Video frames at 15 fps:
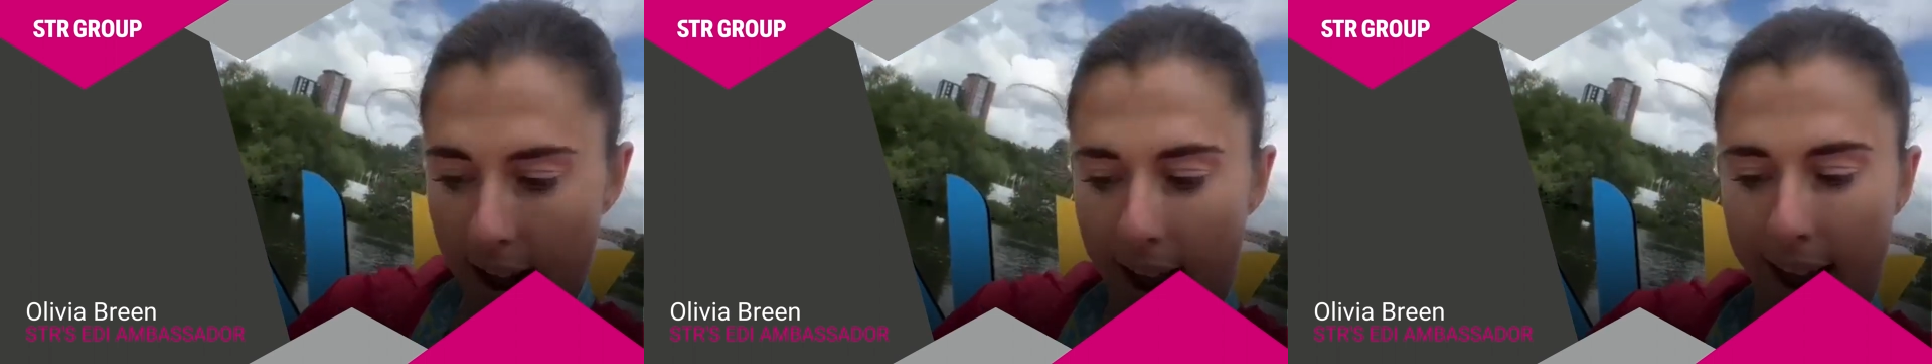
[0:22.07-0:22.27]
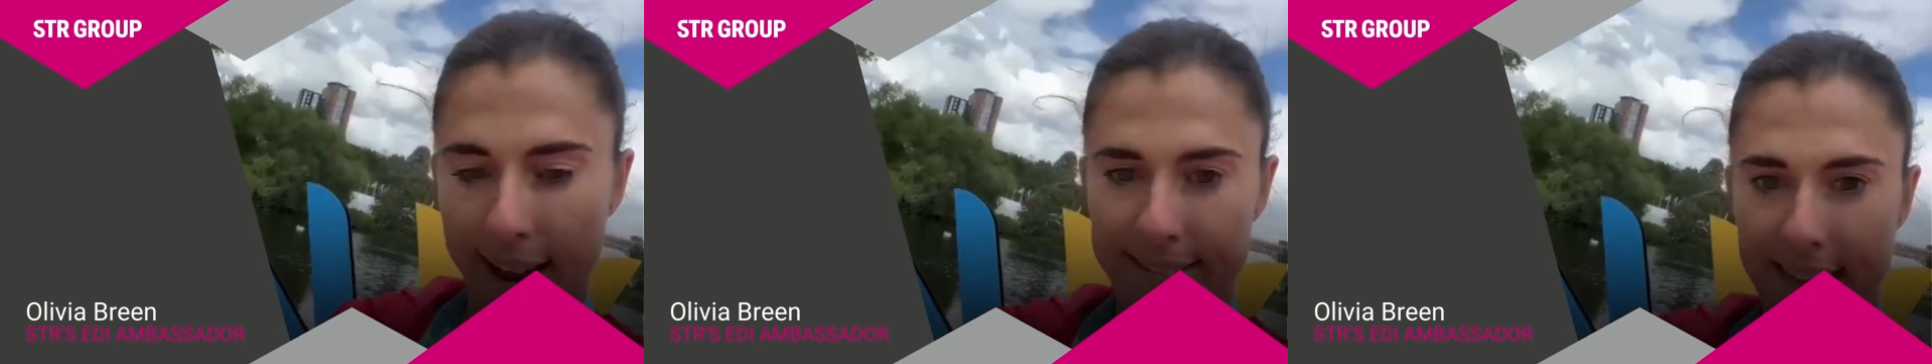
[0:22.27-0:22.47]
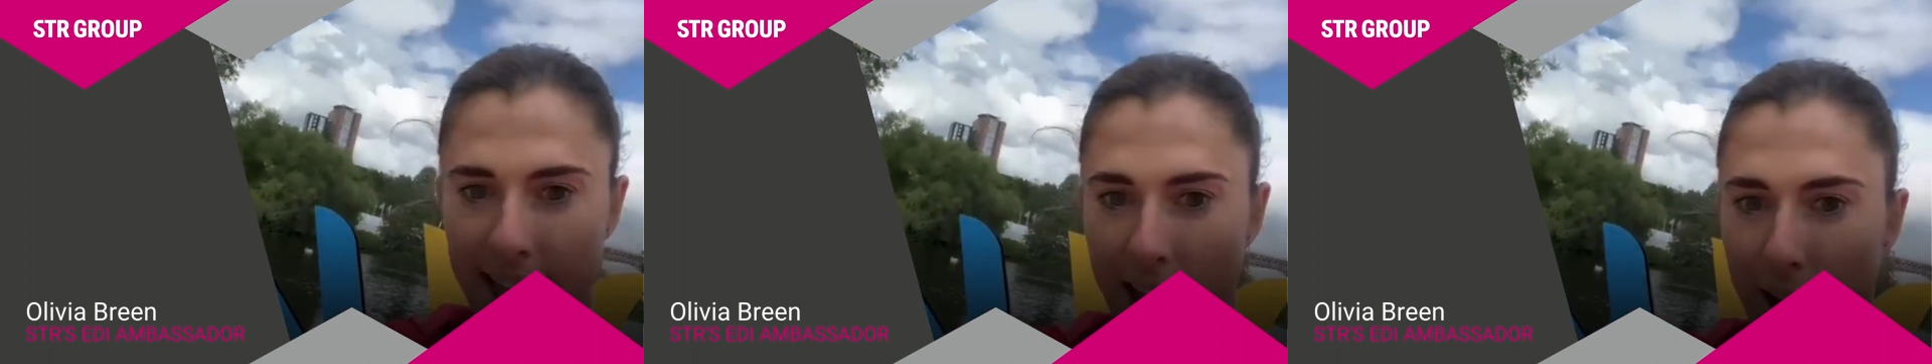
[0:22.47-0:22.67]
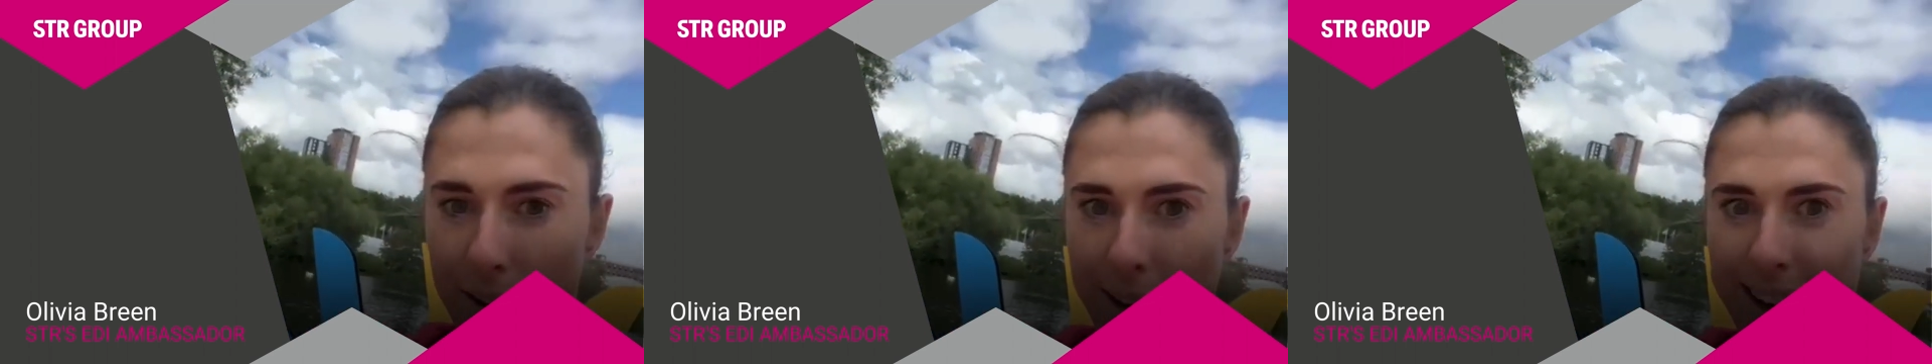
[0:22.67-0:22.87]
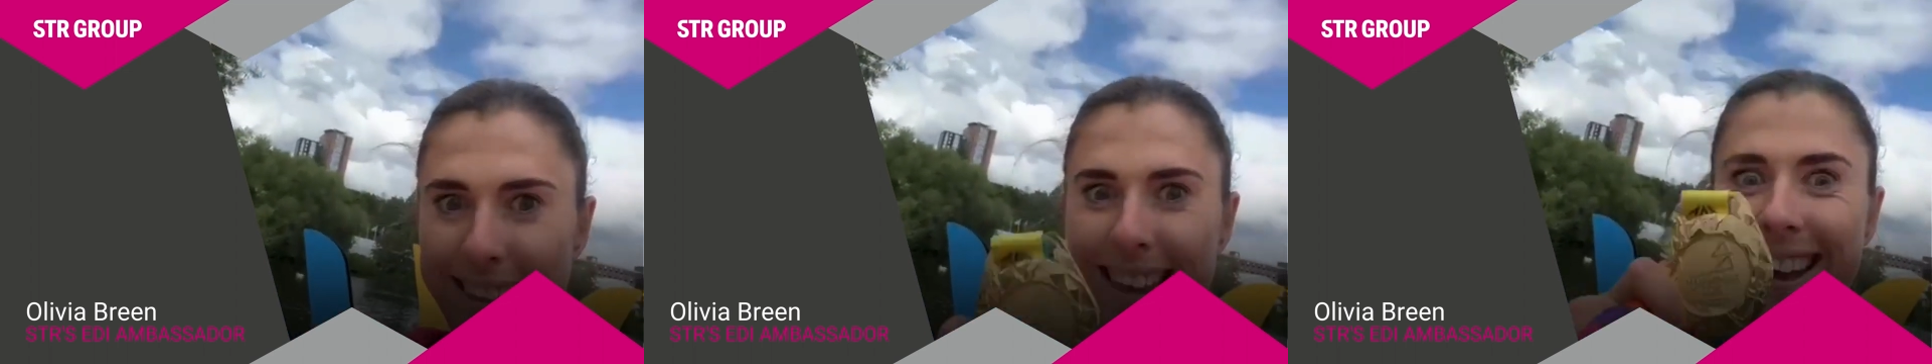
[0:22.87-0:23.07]
And now
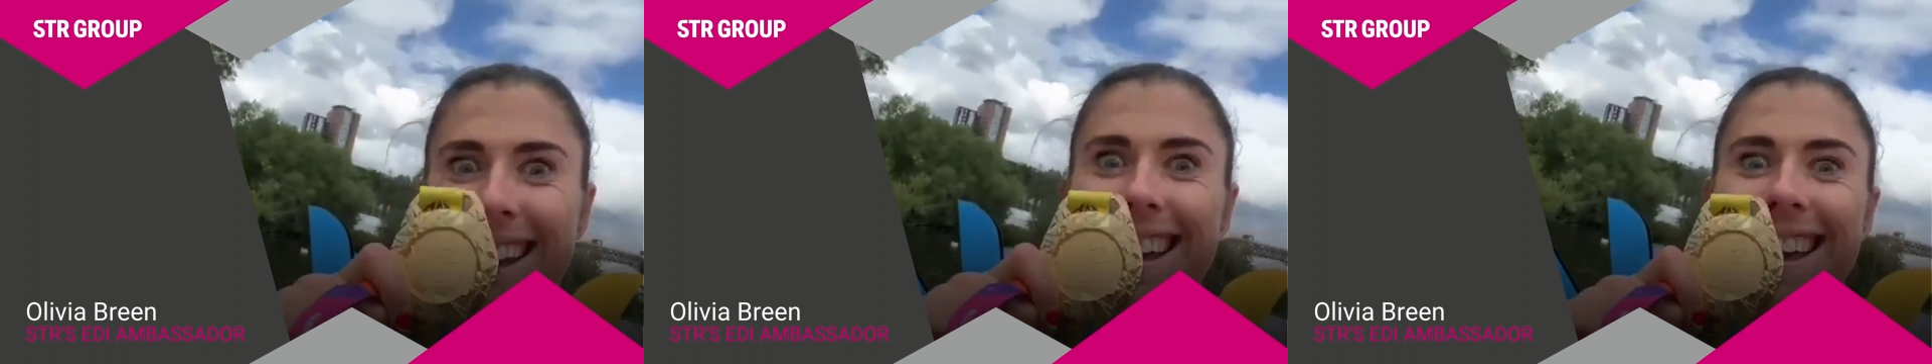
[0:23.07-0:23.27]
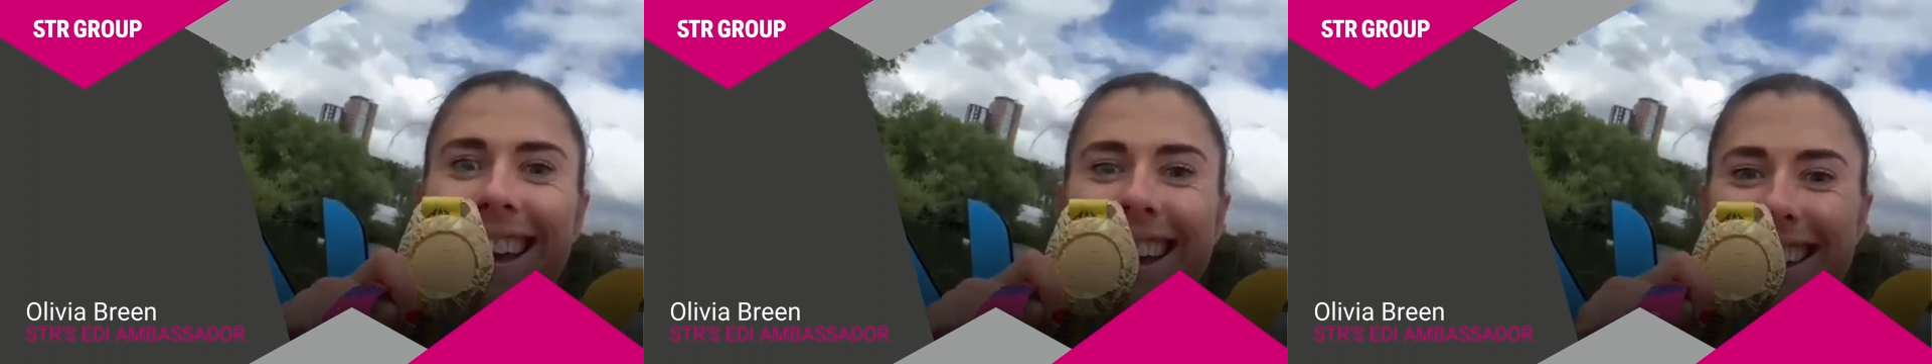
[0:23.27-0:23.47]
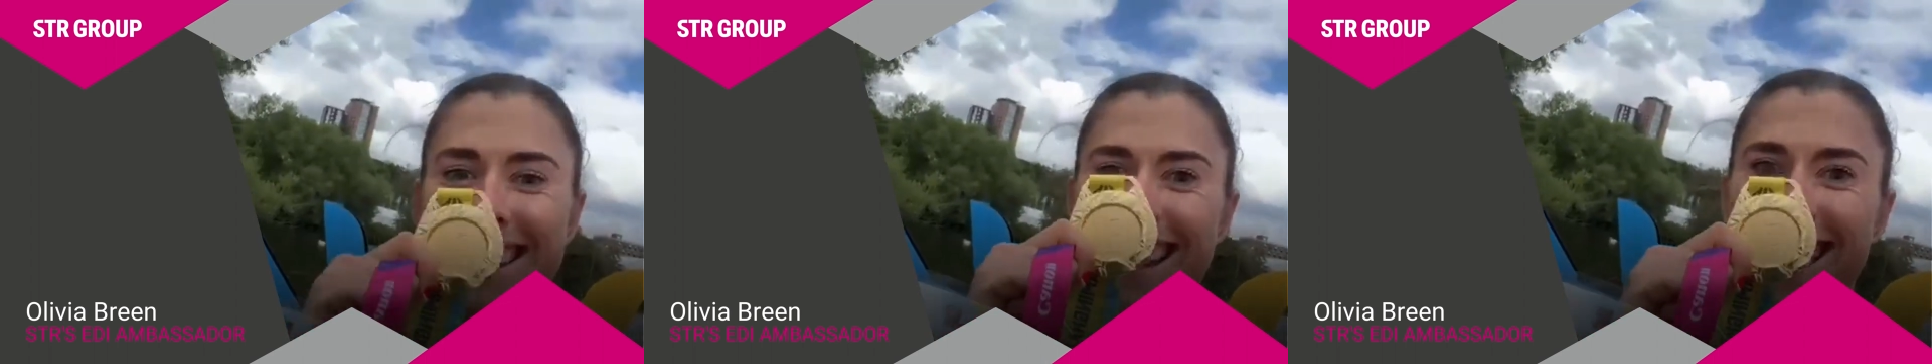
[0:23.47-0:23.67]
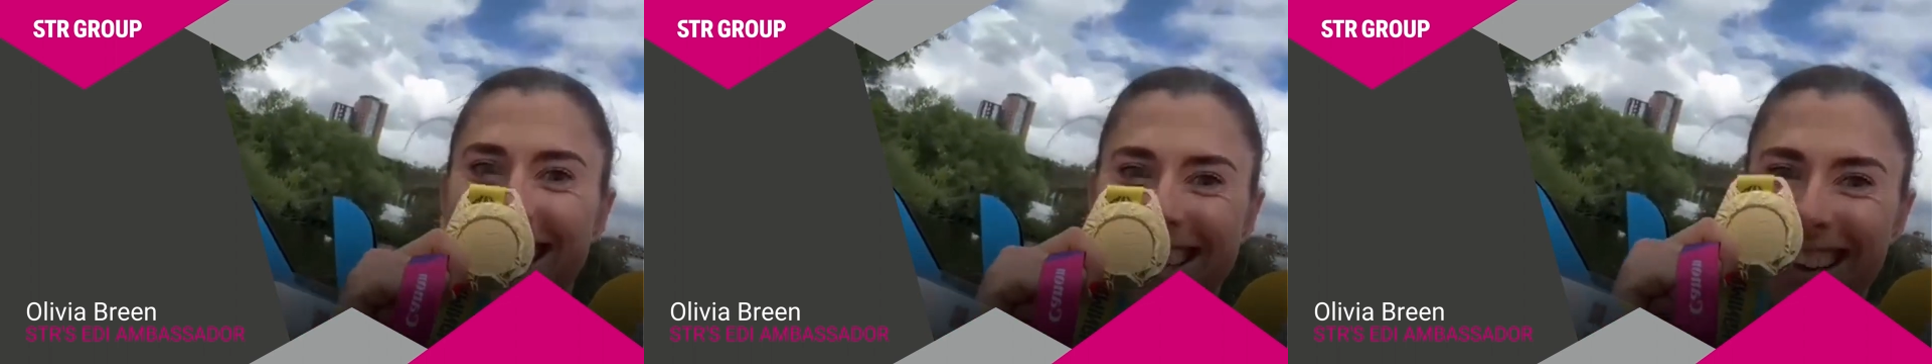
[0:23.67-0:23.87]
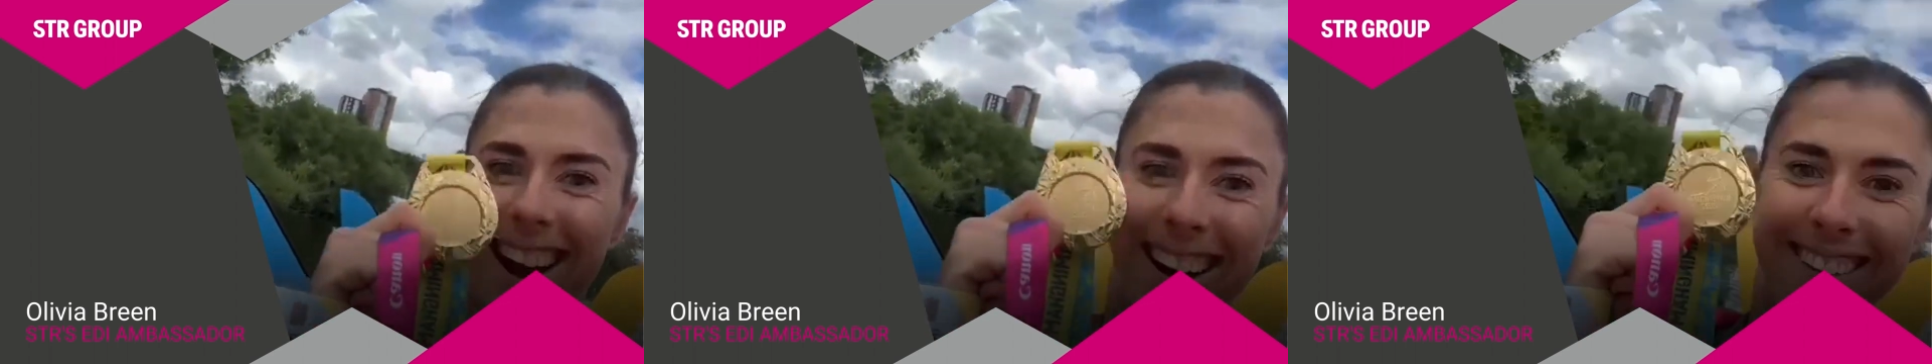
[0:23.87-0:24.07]
look at this, a
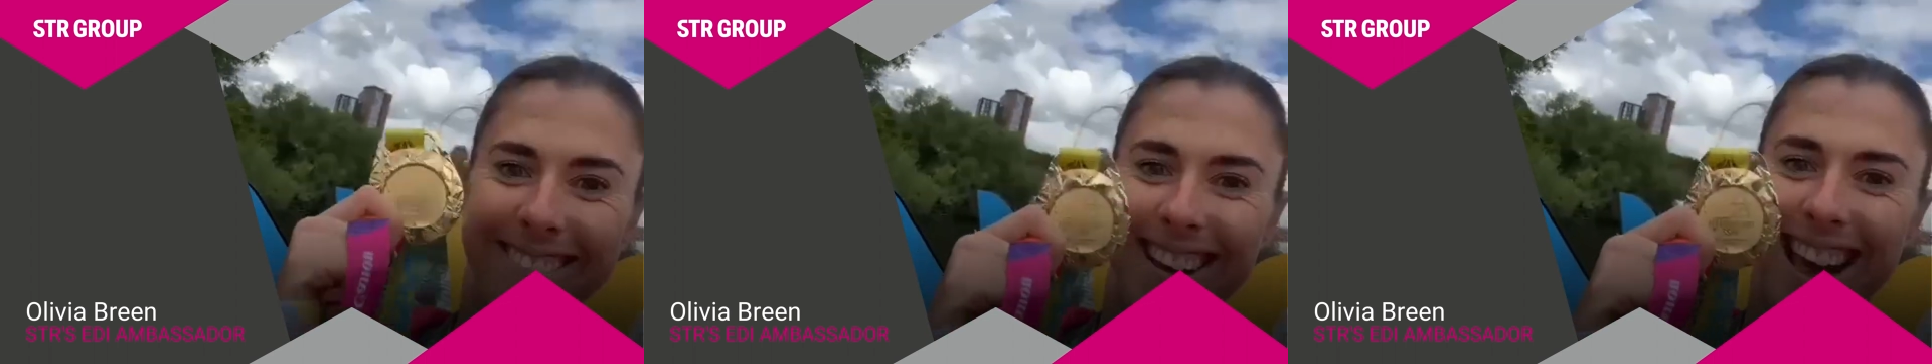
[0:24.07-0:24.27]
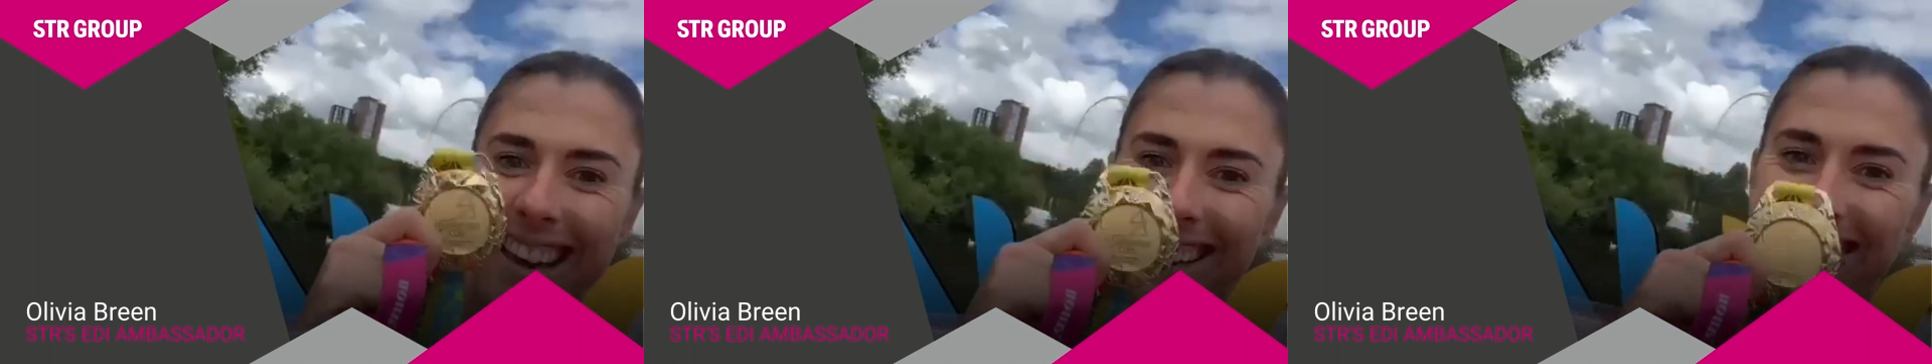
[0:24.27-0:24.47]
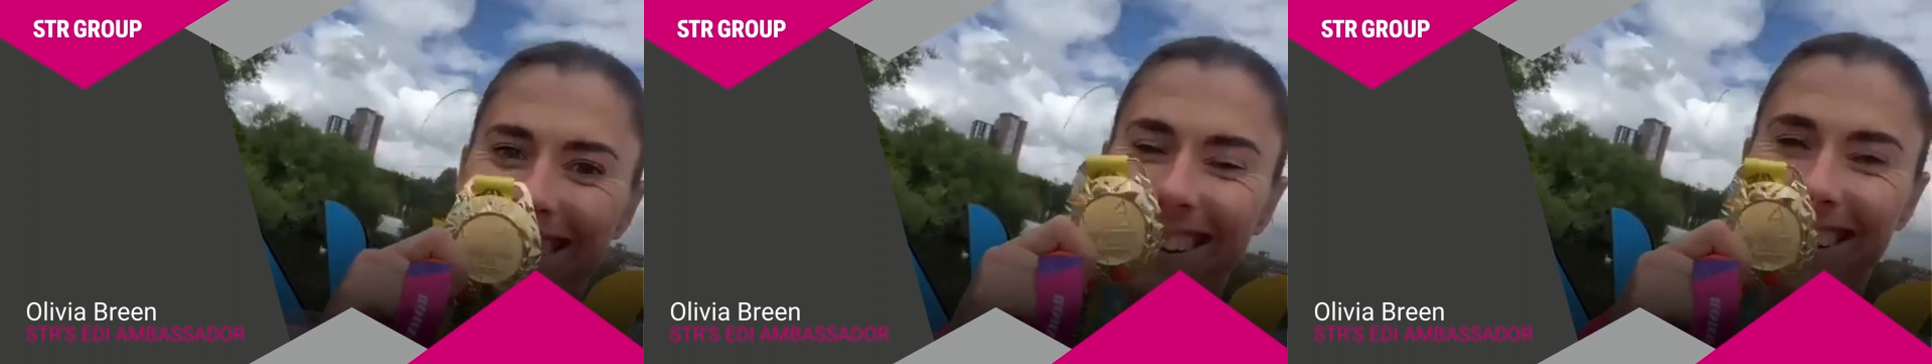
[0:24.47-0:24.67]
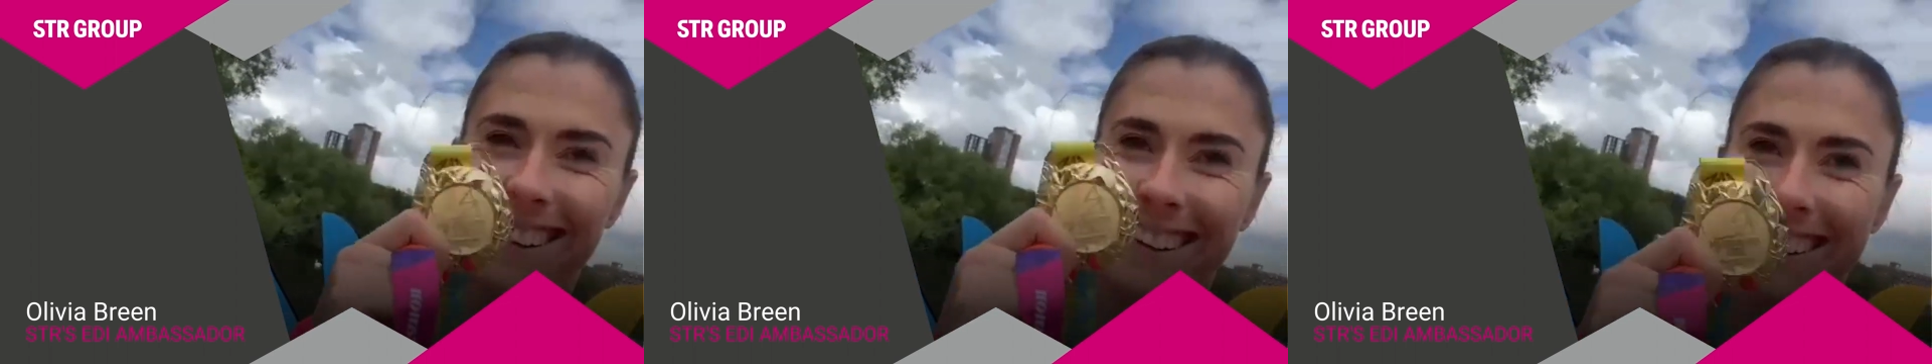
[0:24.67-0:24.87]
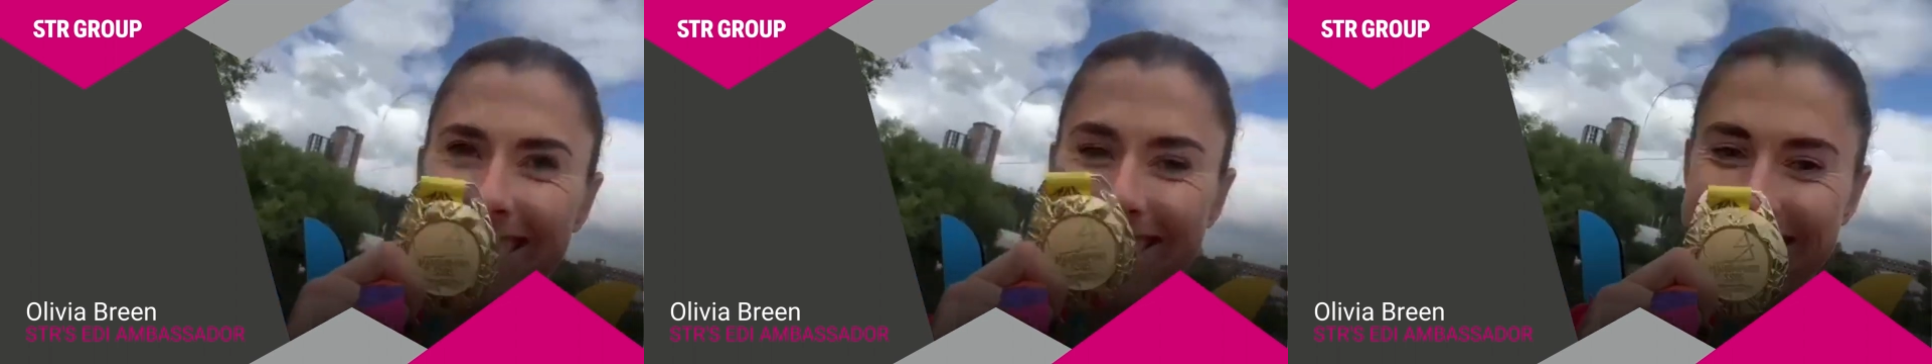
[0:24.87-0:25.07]
gold medal,